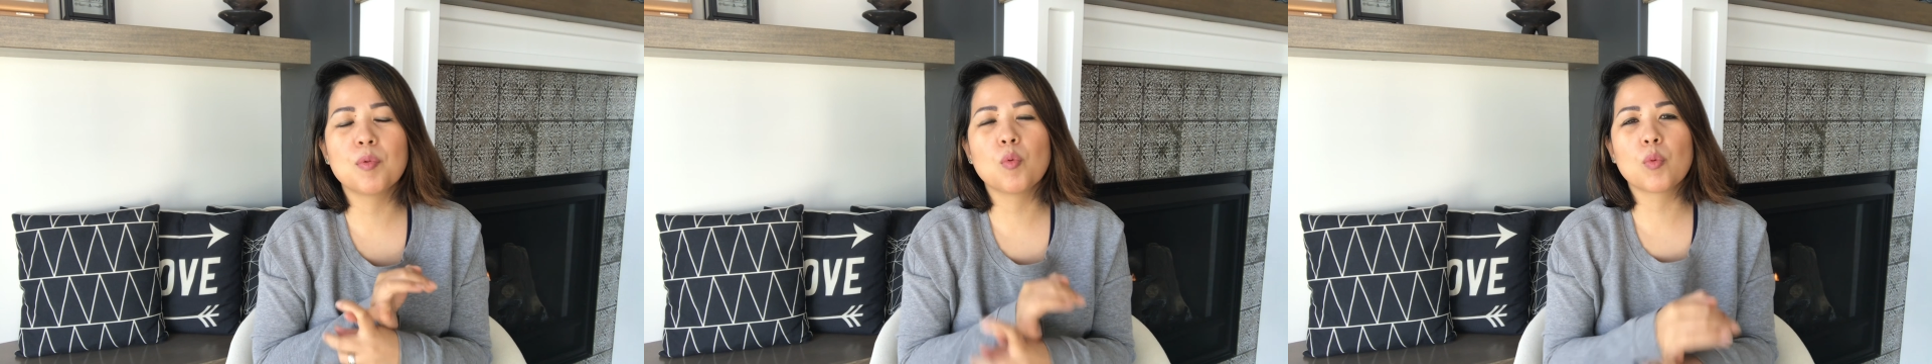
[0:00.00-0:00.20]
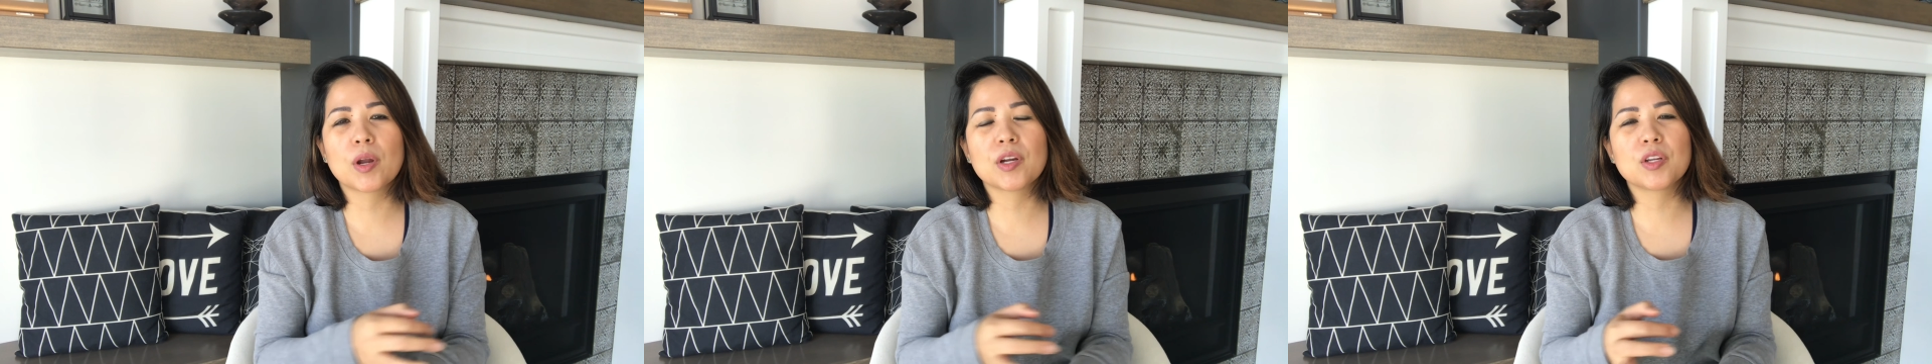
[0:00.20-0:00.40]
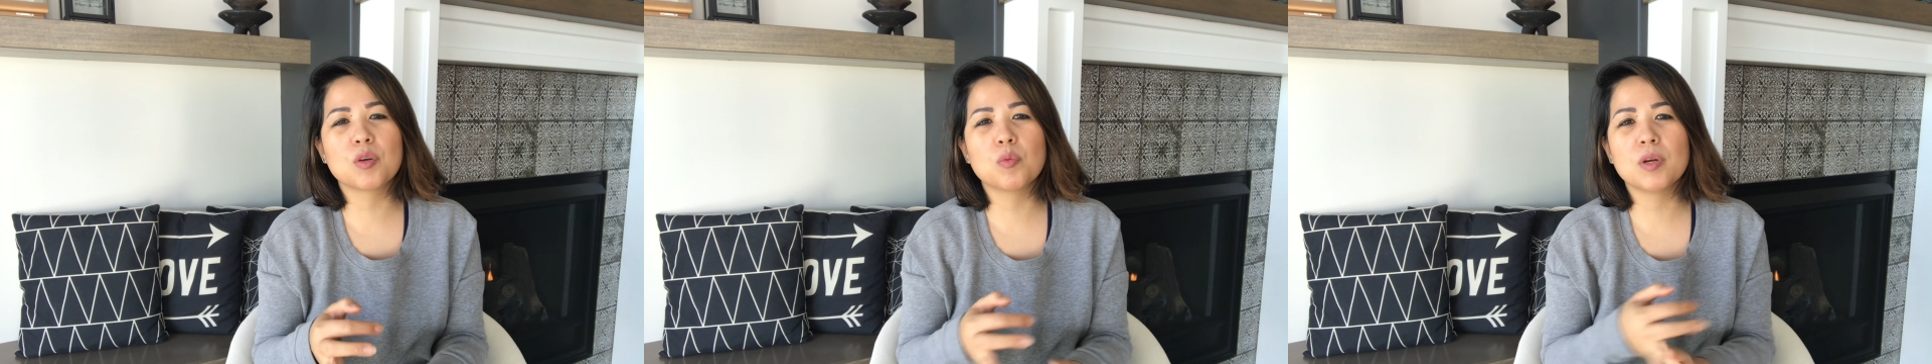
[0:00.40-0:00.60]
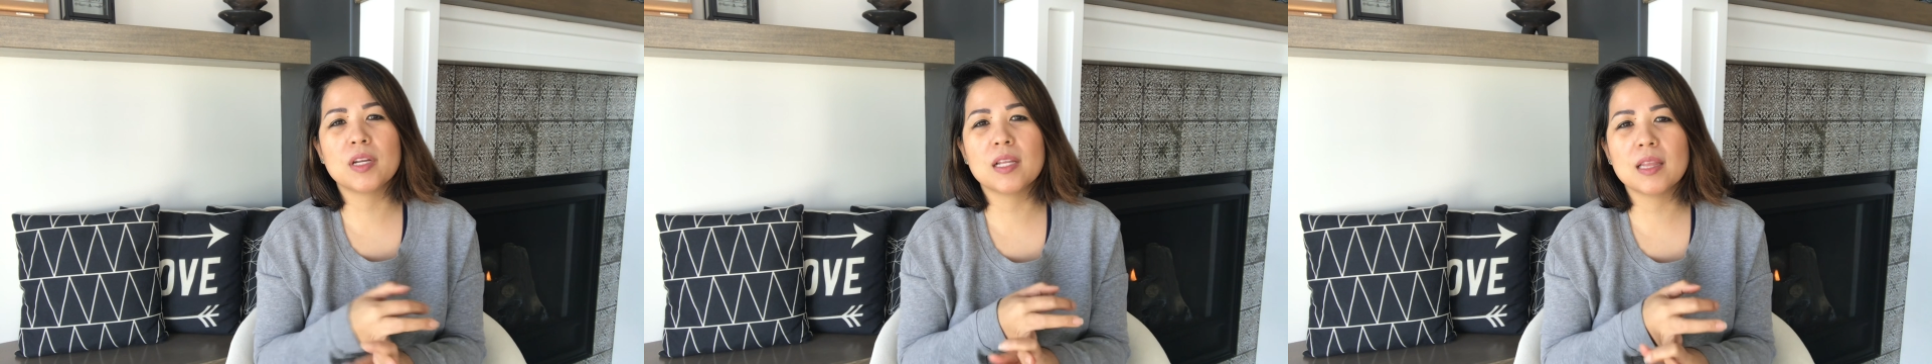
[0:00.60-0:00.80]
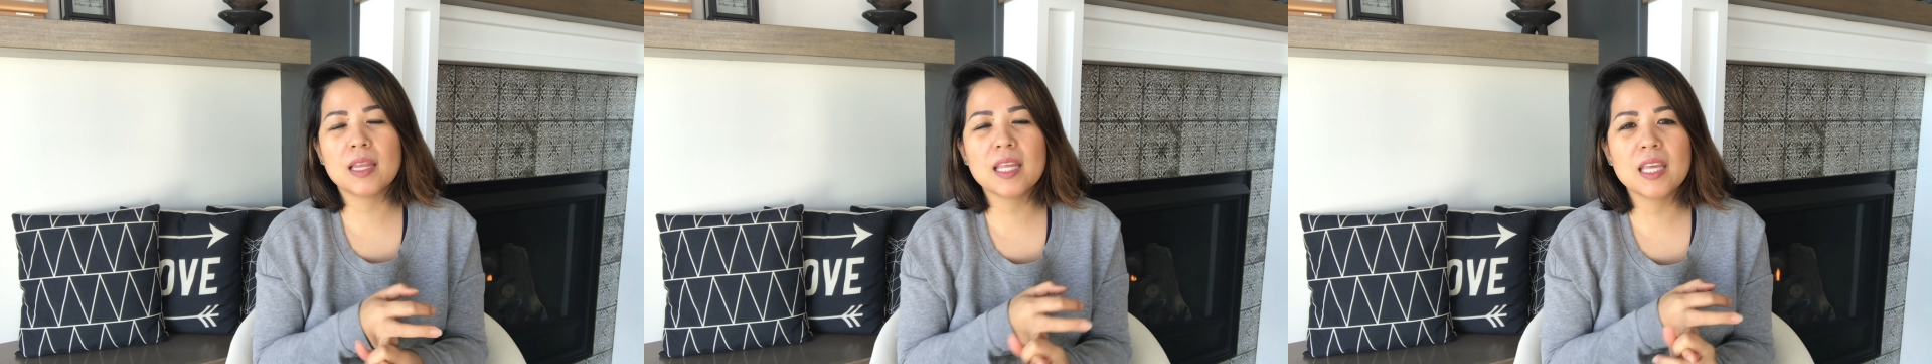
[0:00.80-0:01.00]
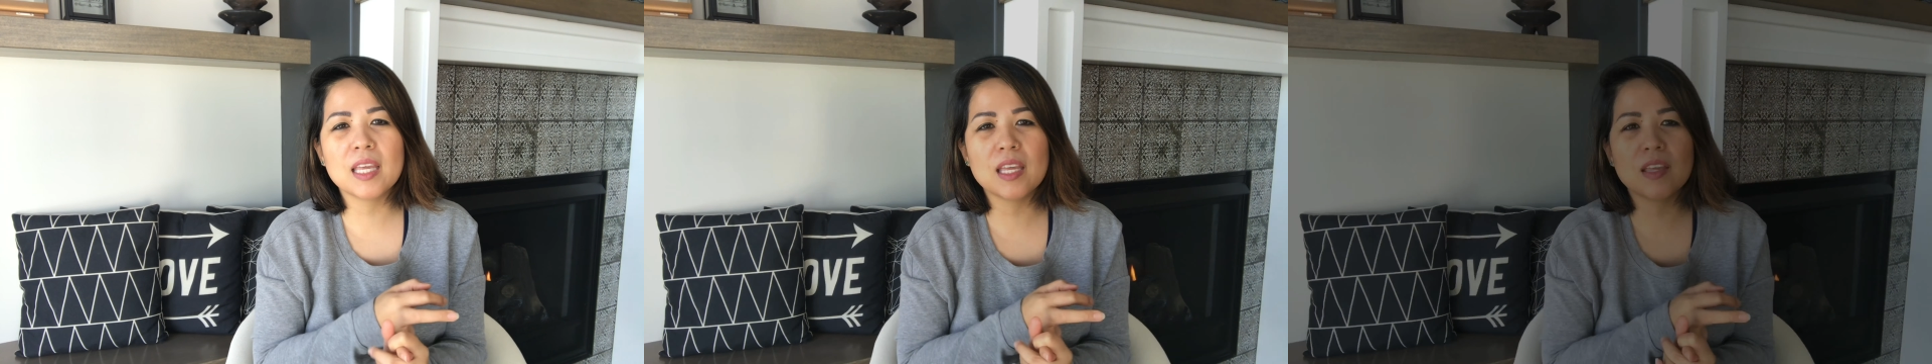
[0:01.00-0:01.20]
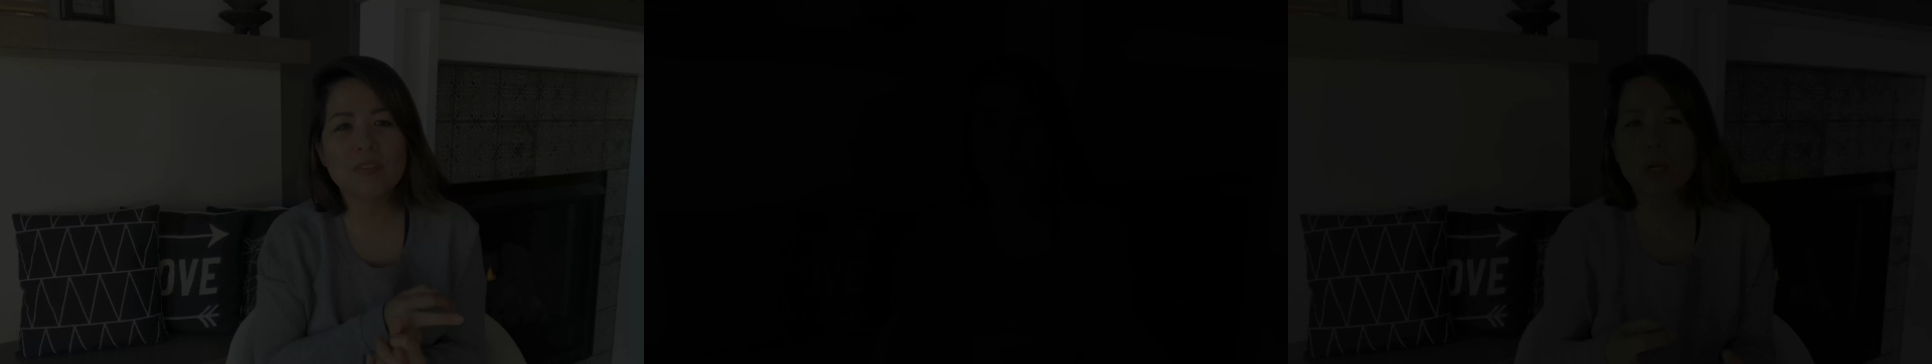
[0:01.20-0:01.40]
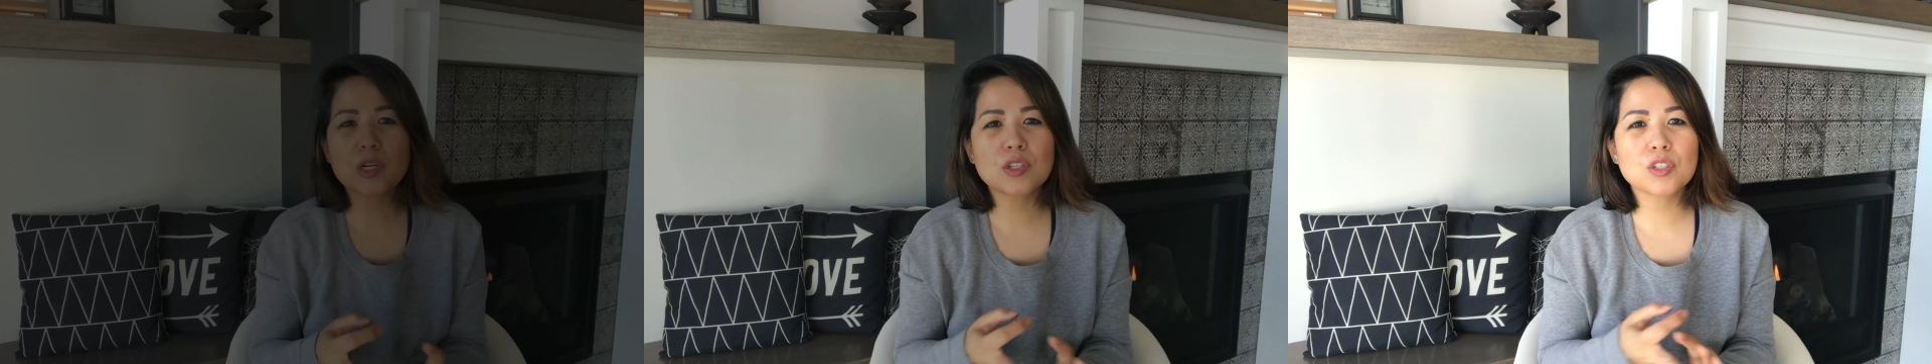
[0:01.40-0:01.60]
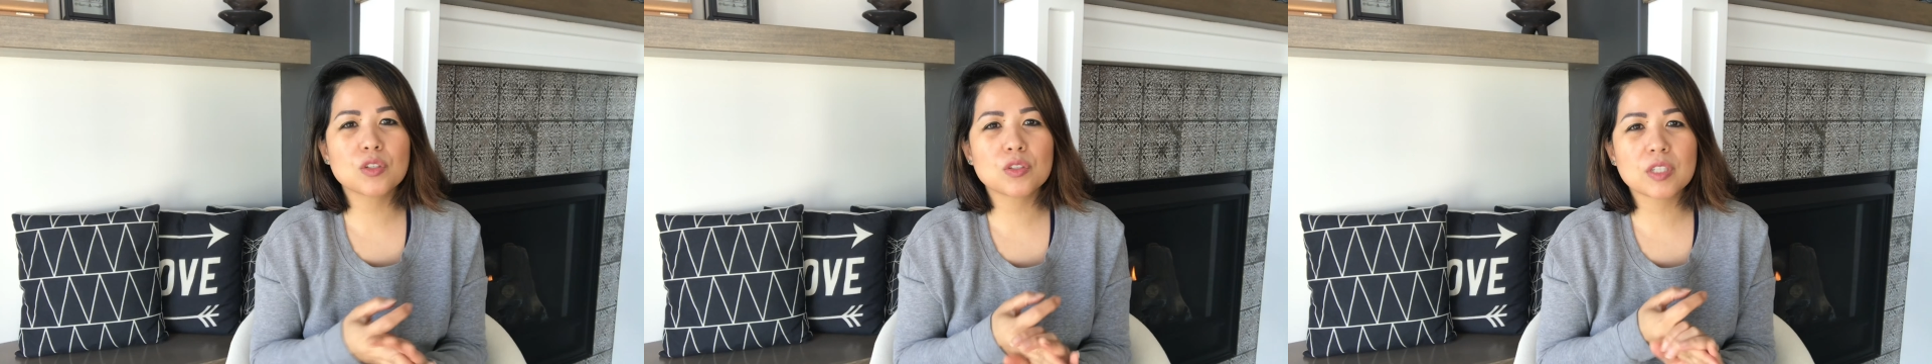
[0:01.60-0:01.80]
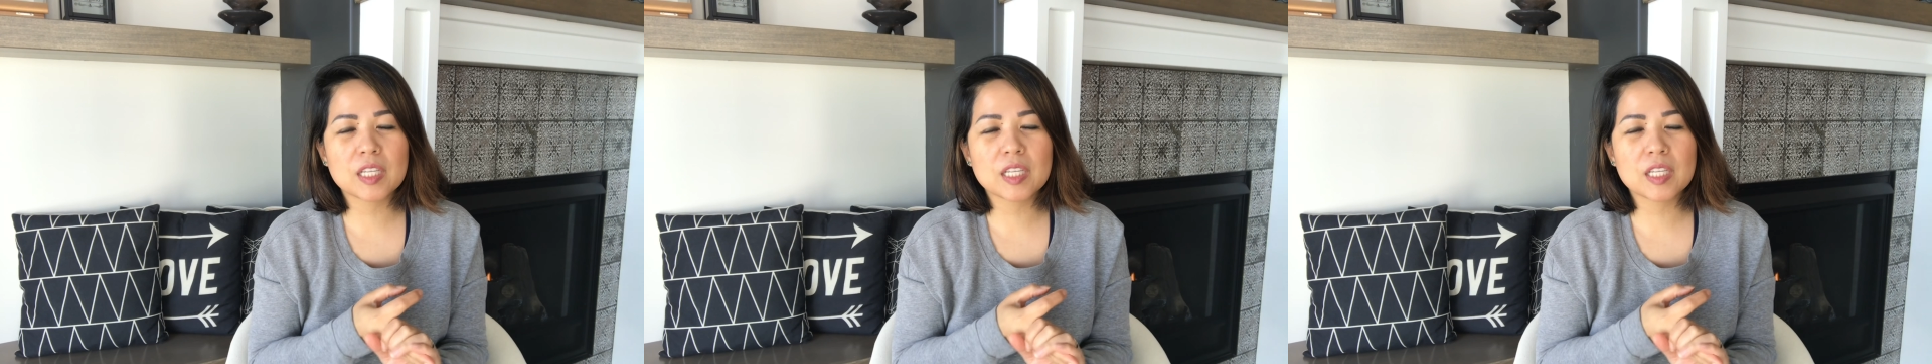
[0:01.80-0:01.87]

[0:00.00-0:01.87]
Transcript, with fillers: where you want to live, where your